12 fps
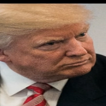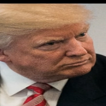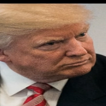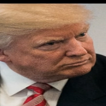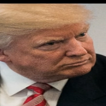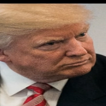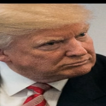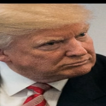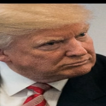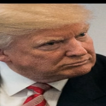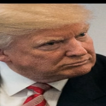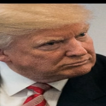
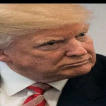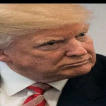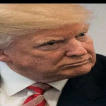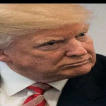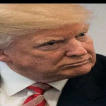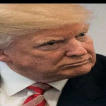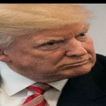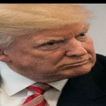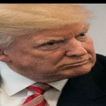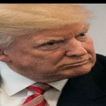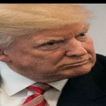(no one is talking)